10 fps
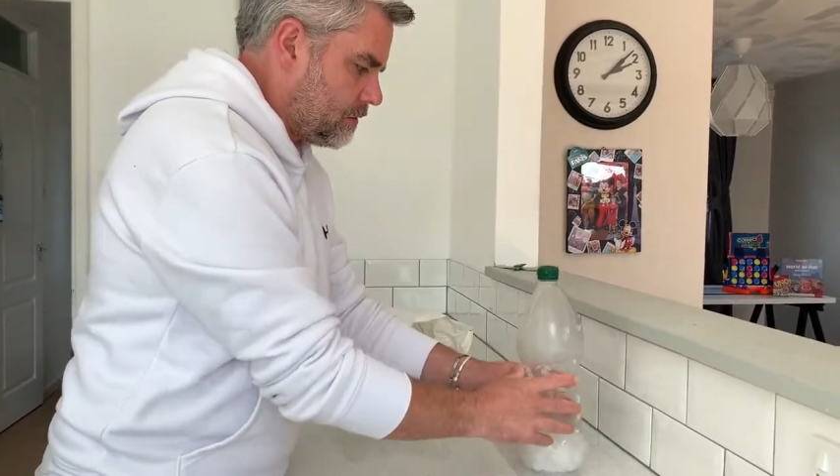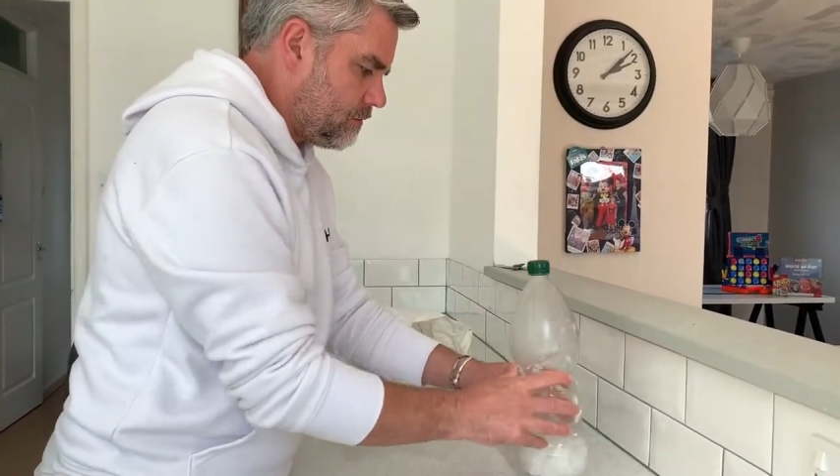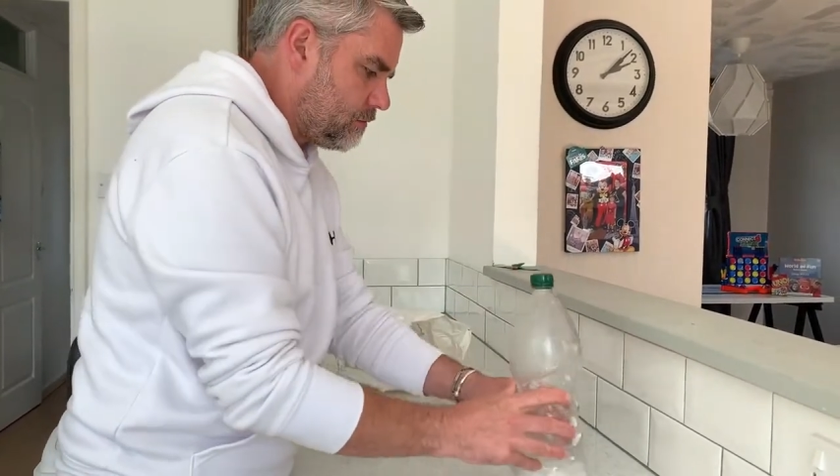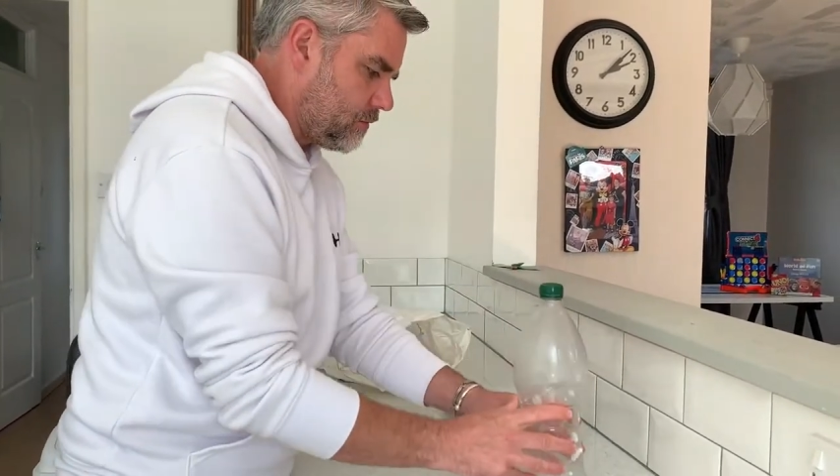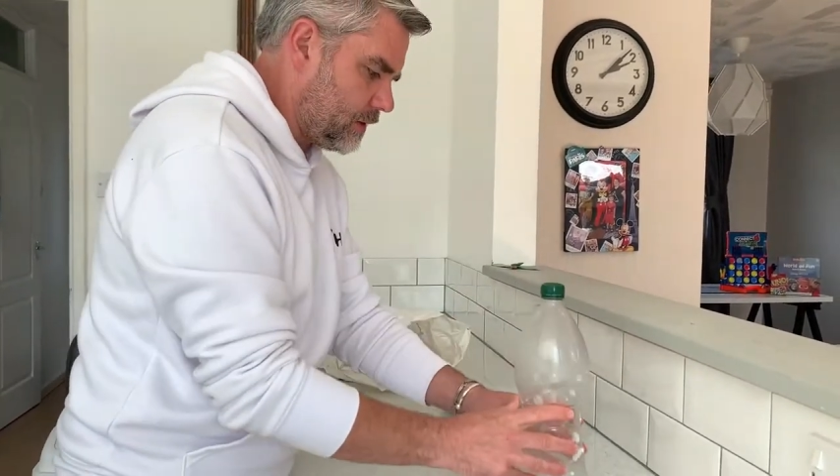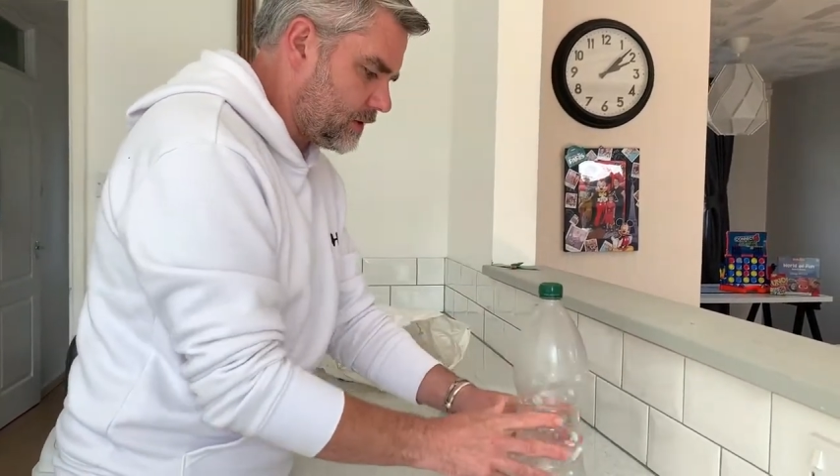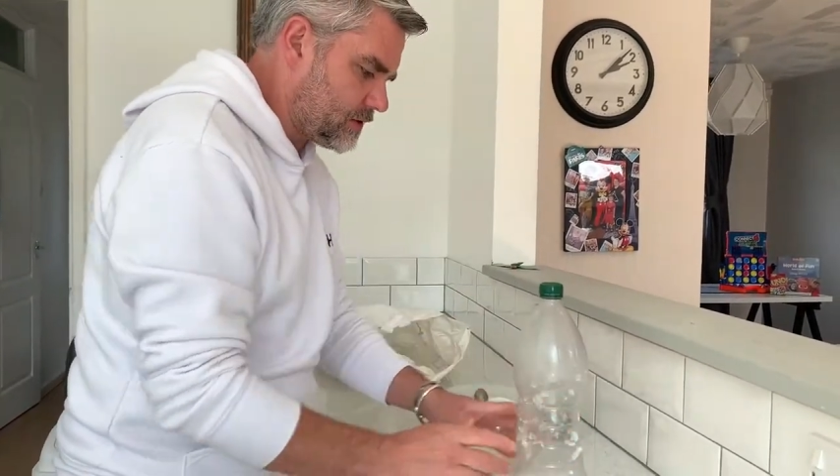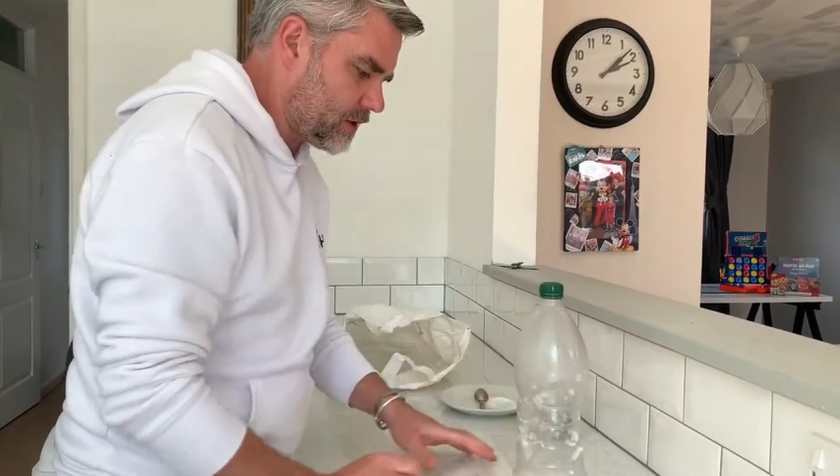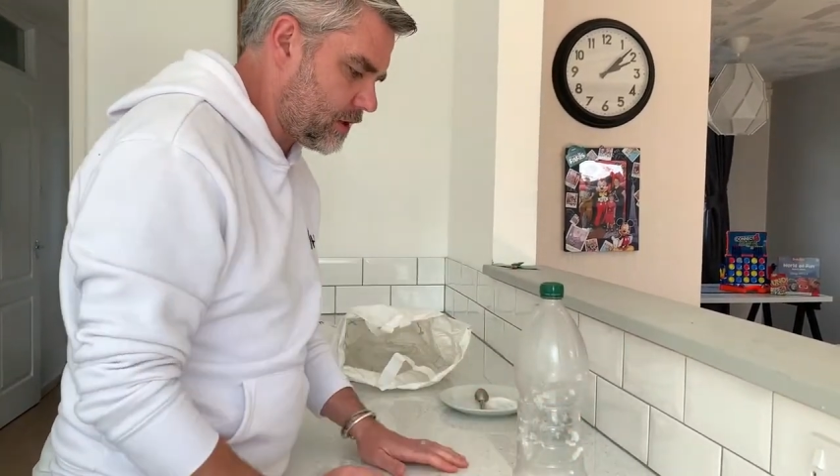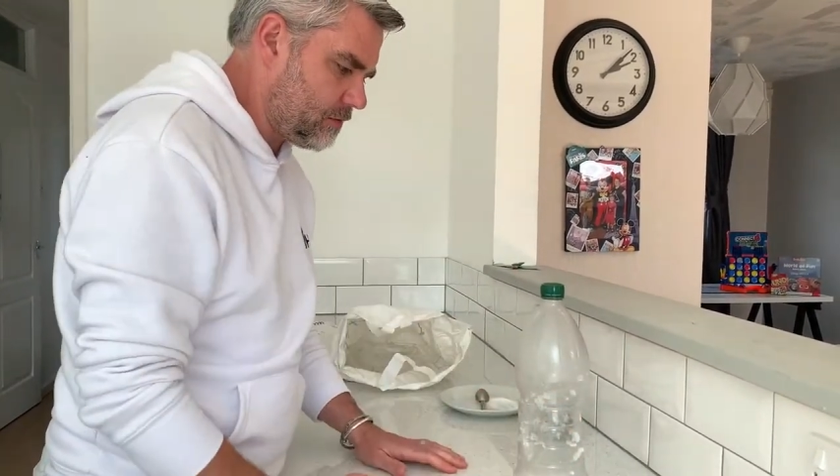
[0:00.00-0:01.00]

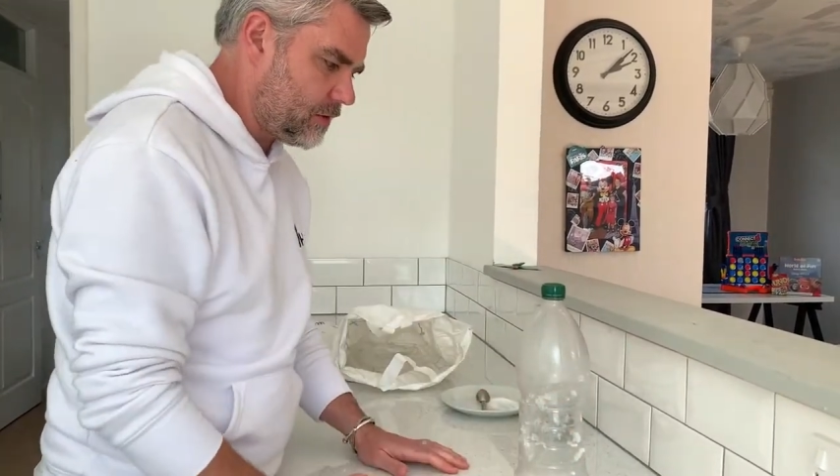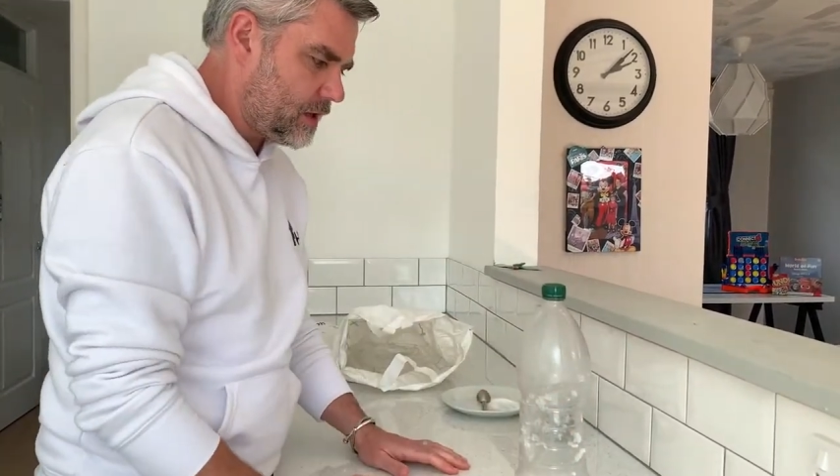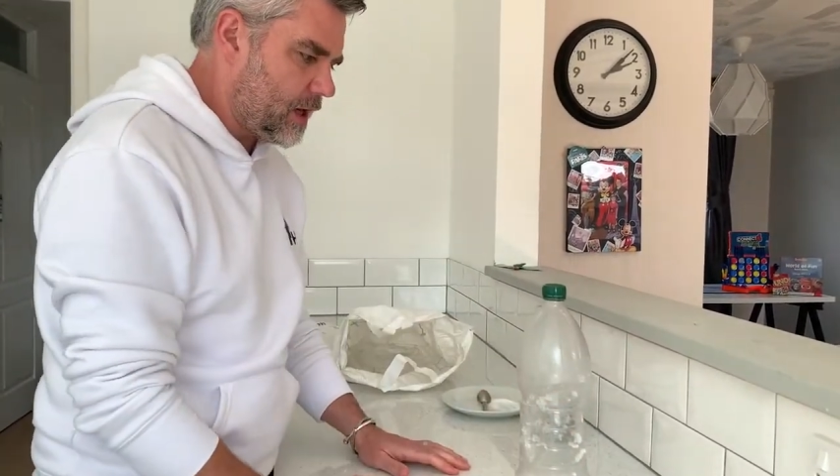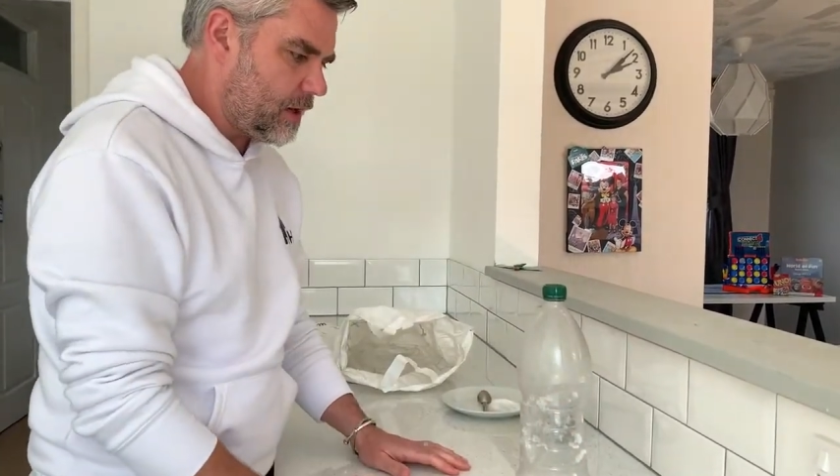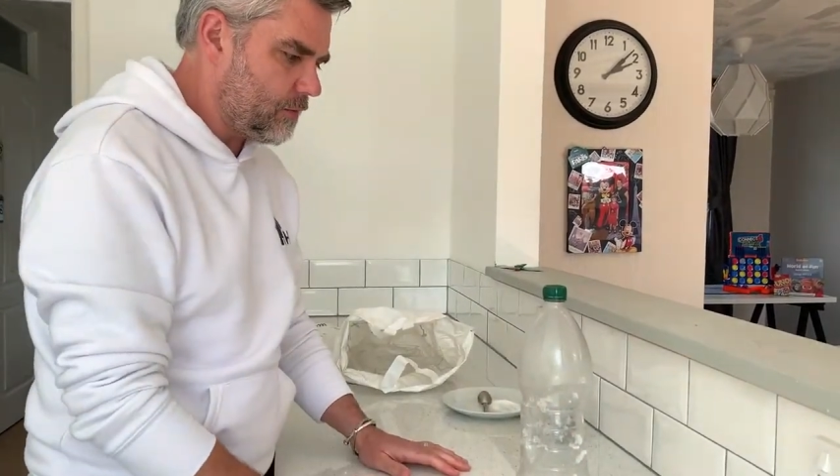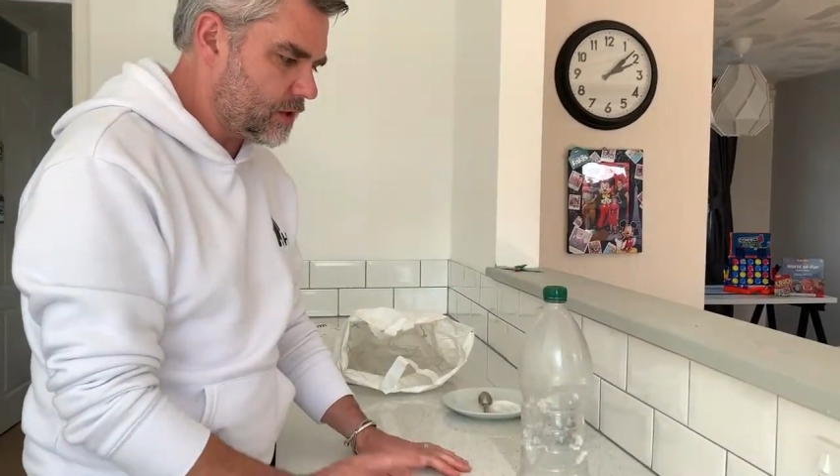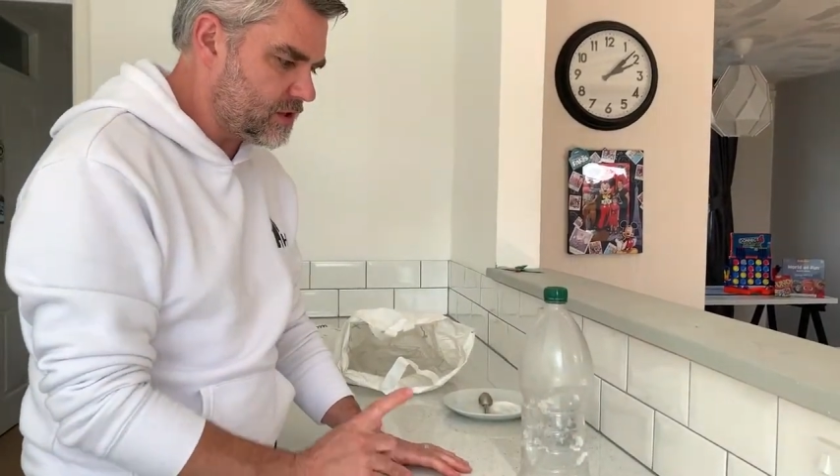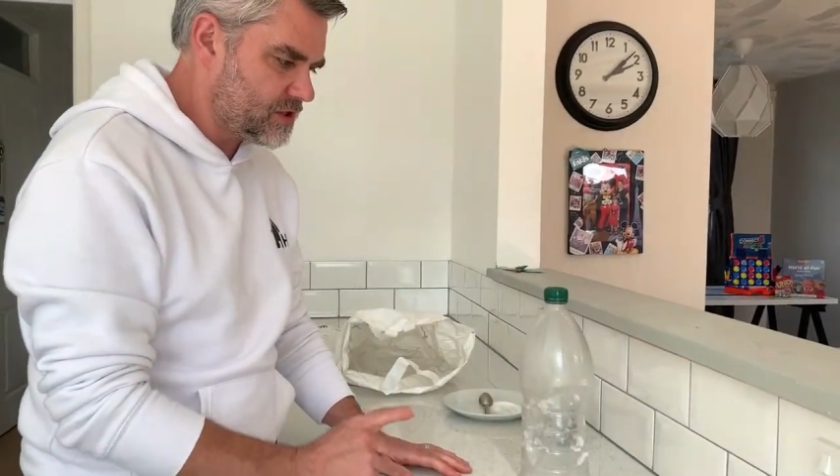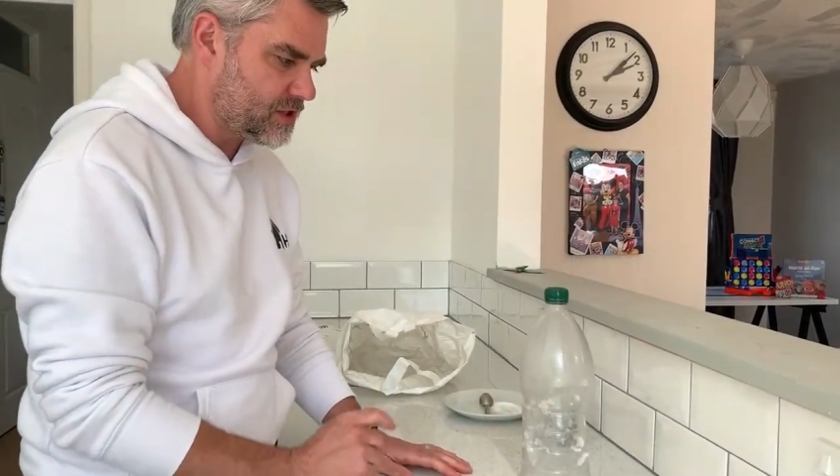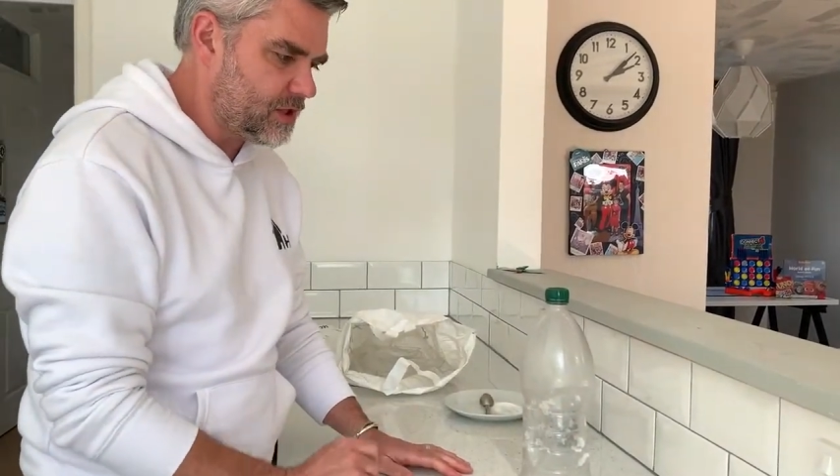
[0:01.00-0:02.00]
and
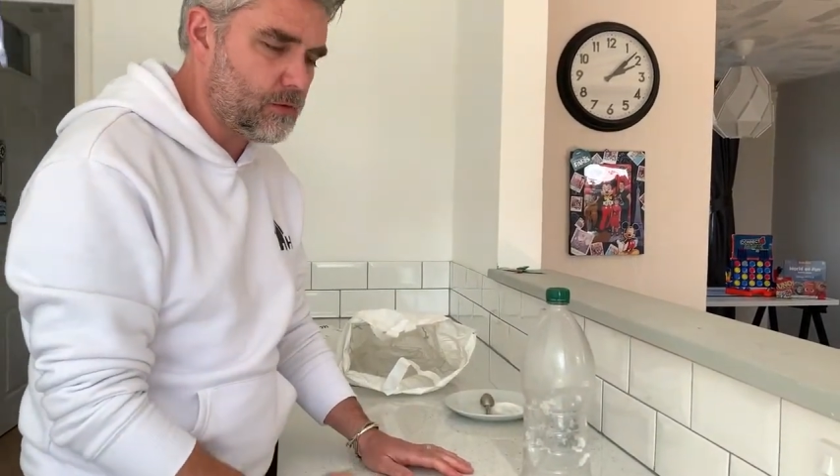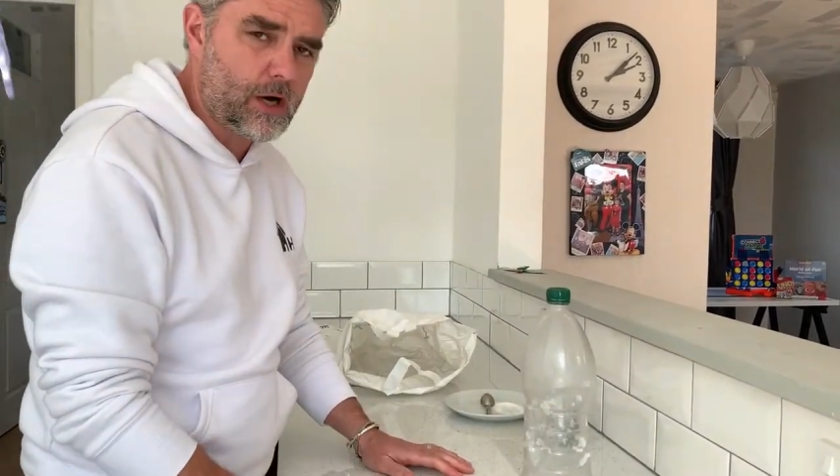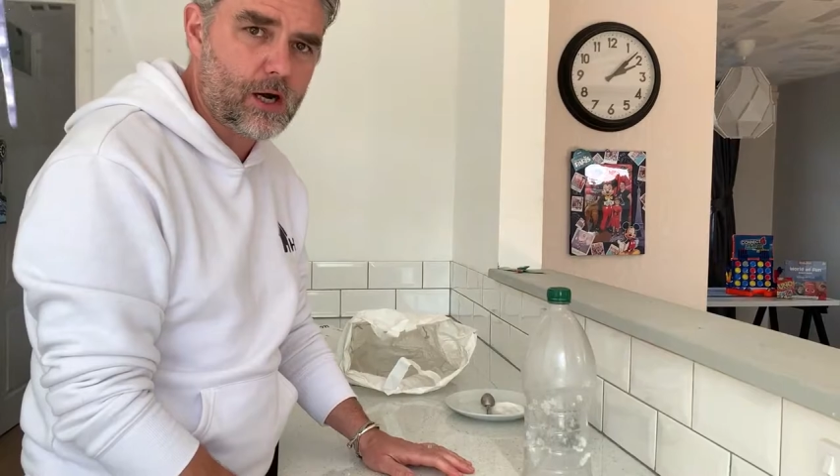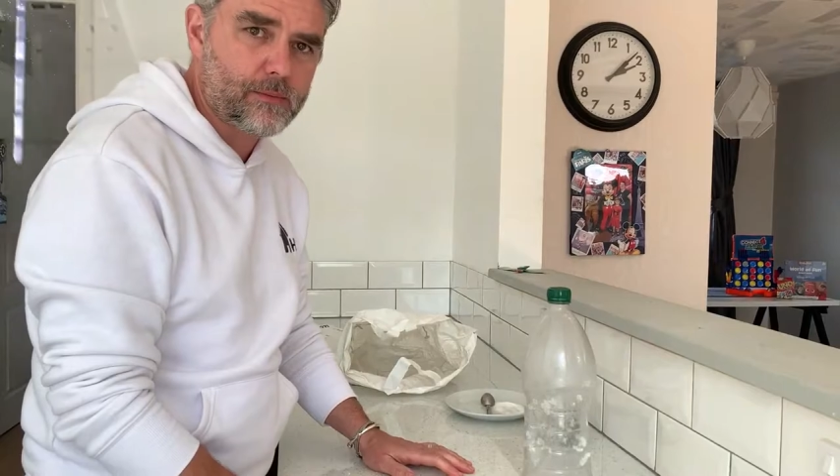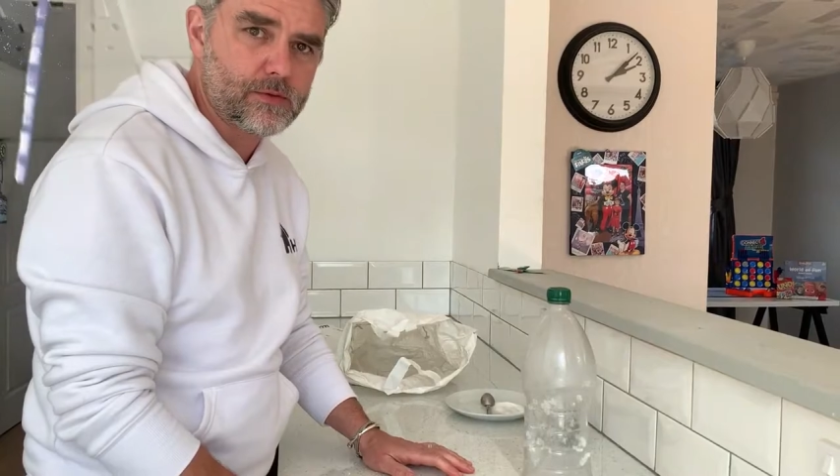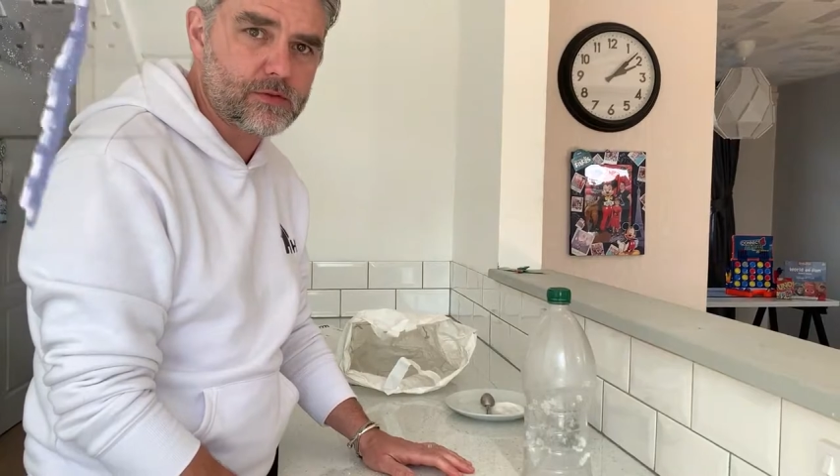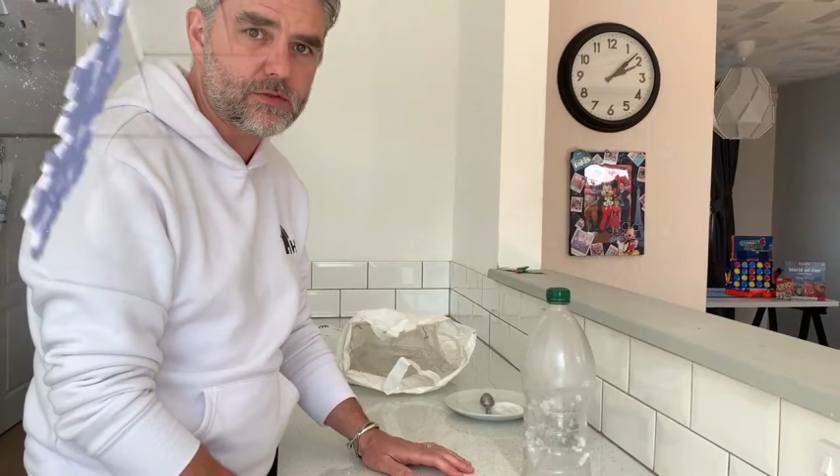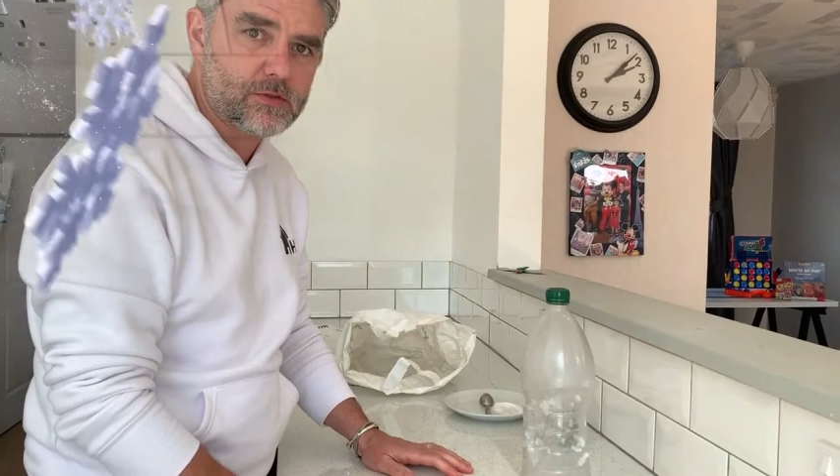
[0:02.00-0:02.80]
gonna see what happens.